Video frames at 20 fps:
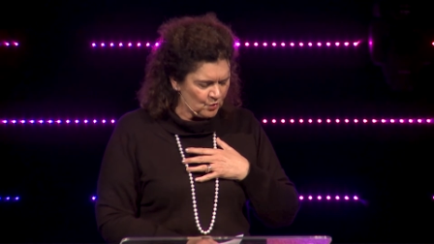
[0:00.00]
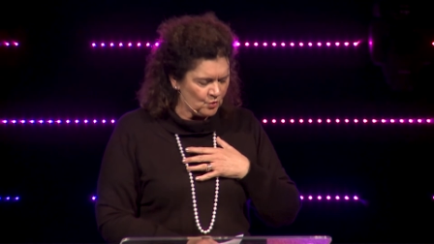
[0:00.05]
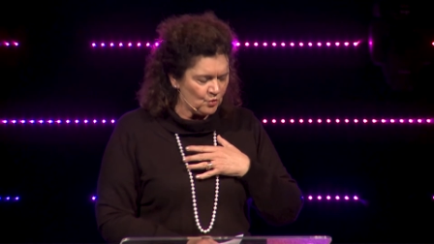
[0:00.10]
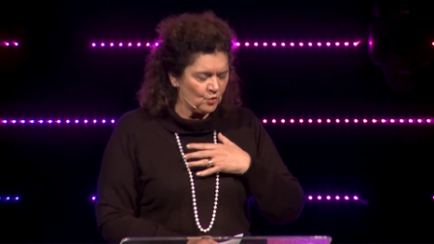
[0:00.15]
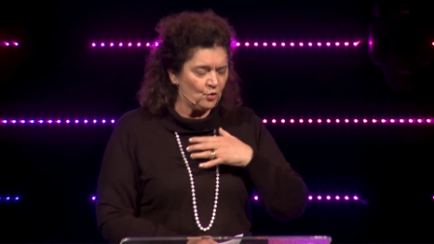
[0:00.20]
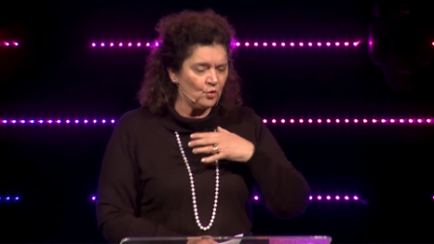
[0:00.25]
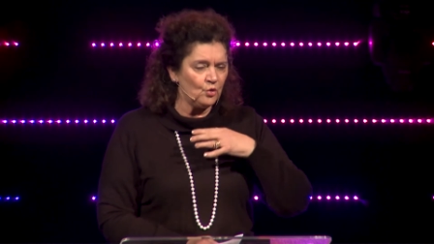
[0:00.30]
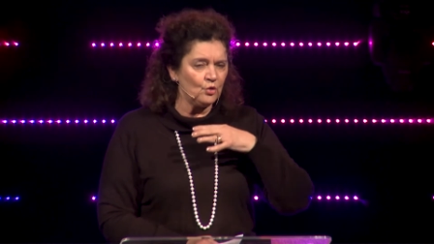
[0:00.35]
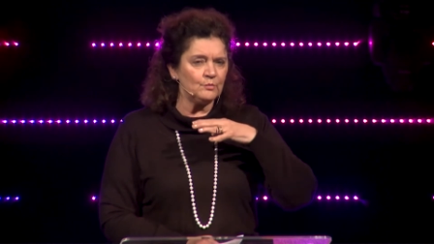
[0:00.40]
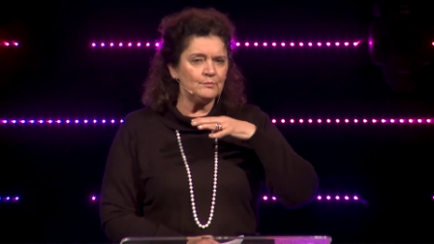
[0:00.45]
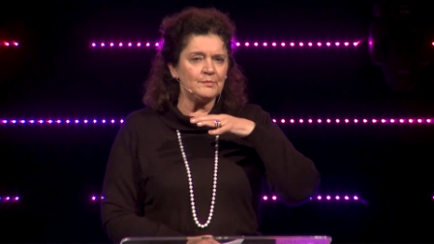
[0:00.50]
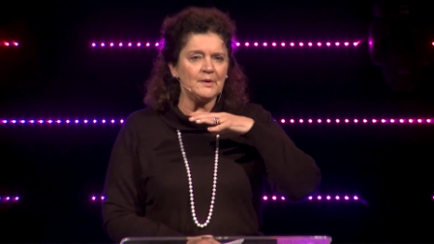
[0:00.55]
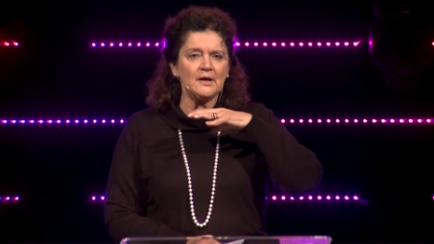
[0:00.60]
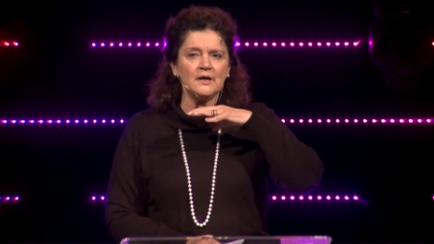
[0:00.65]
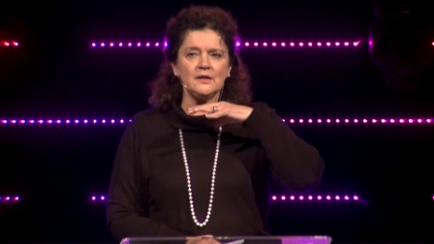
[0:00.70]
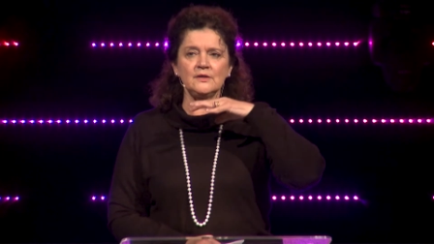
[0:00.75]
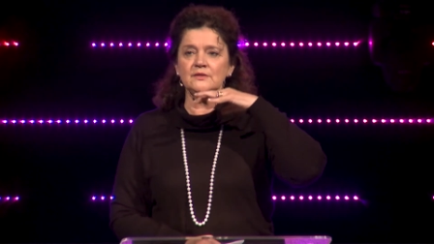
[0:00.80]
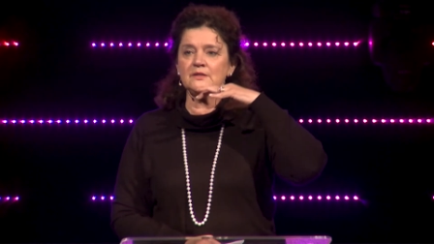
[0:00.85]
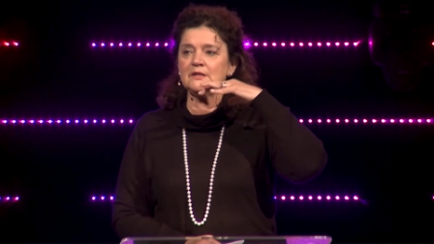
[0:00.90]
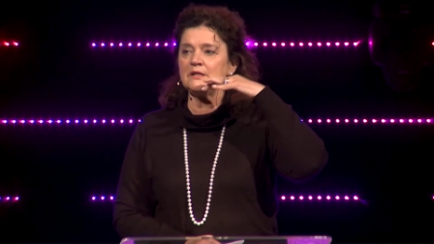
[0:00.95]
or
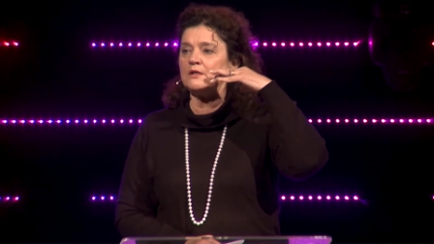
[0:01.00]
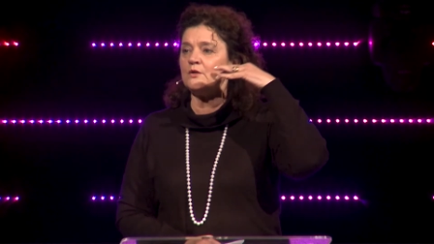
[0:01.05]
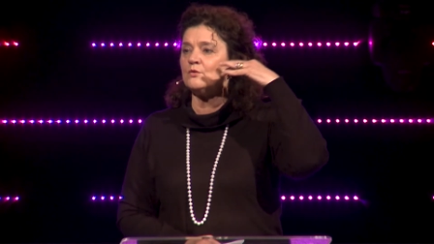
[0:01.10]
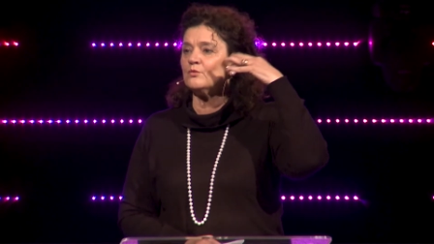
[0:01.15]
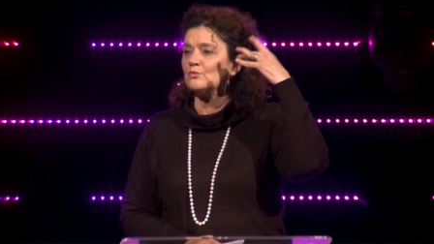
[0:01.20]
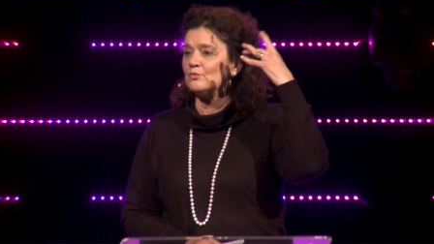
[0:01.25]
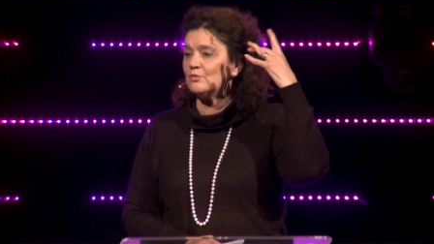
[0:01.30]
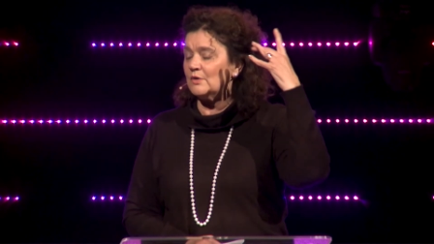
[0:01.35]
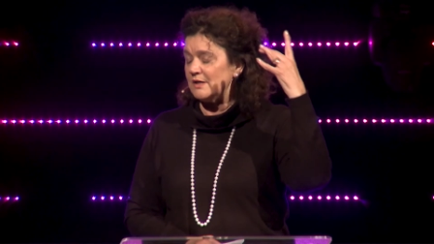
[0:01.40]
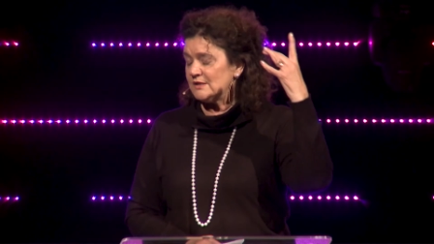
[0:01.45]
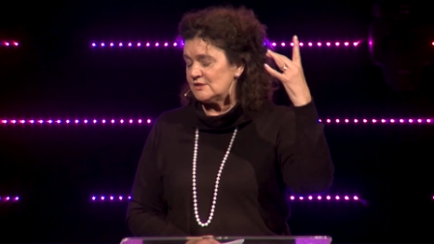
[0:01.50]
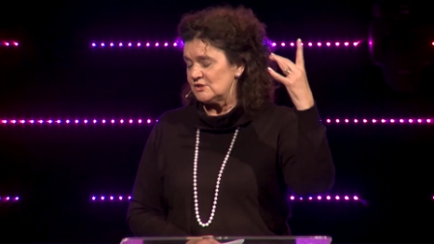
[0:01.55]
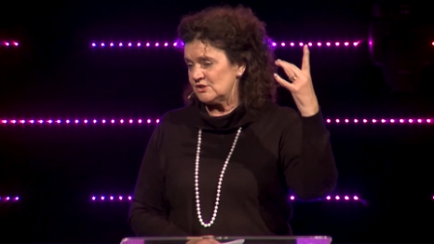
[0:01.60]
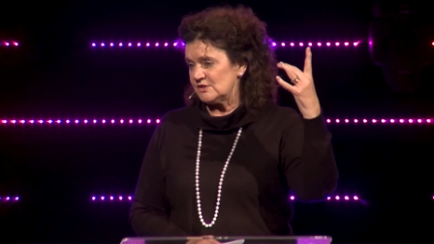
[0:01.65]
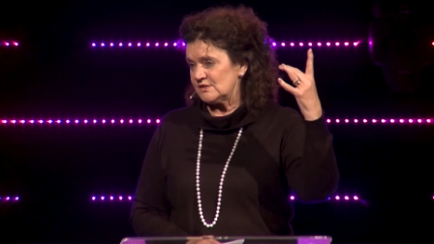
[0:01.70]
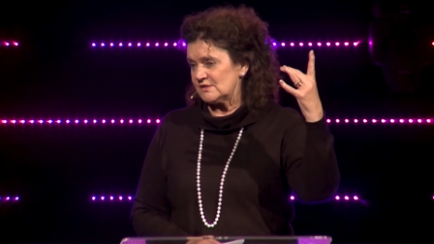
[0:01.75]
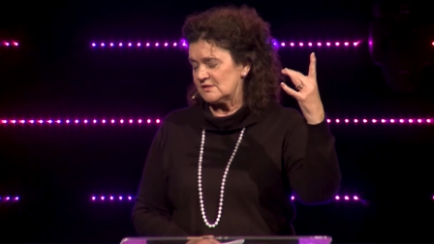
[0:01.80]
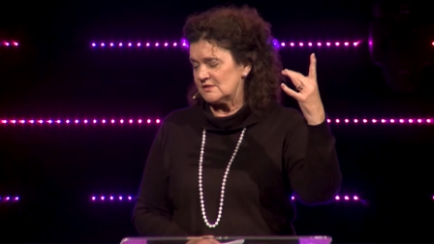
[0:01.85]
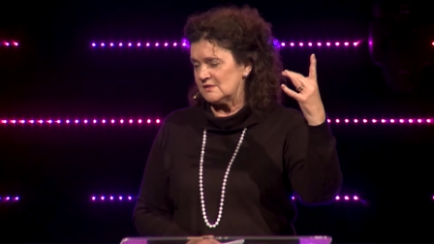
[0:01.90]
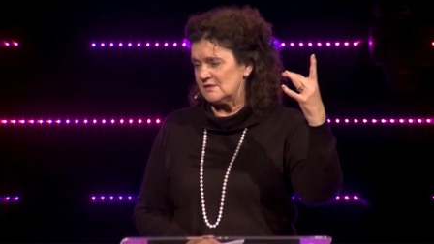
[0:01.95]
by the
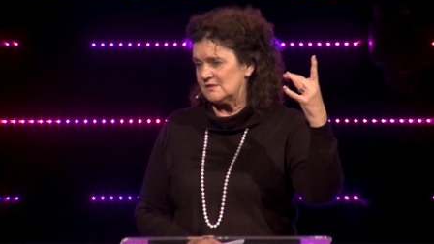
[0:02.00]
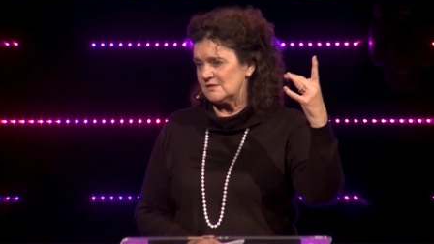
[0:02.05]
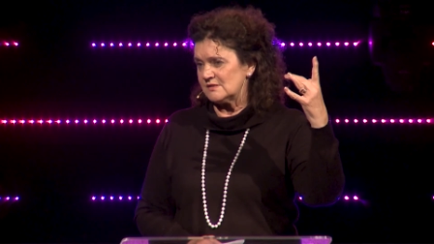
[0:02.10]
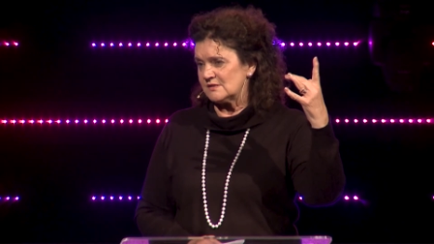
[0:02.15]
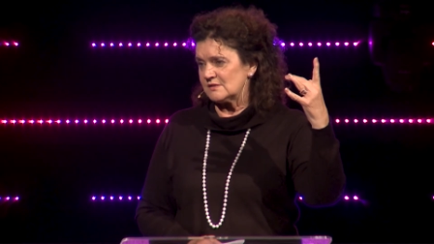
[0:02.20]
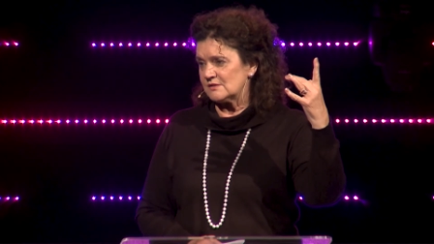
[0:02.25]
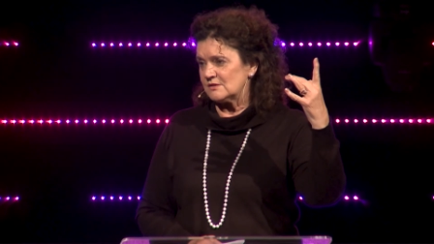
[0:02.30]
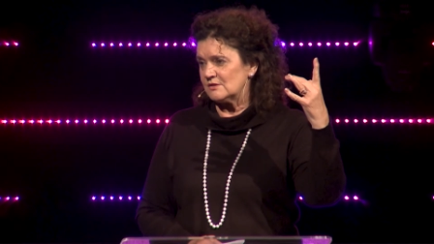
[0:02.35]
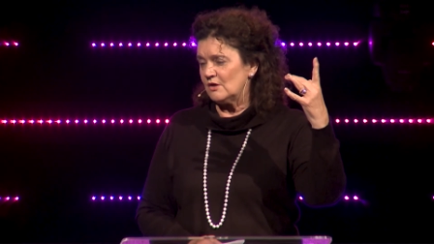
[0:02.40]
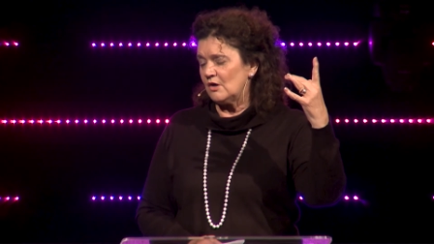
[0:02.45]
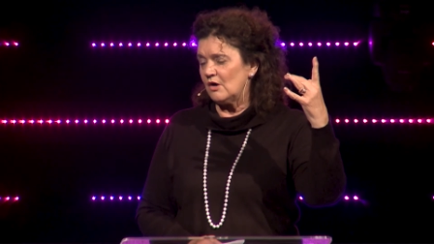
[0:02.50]
righteousness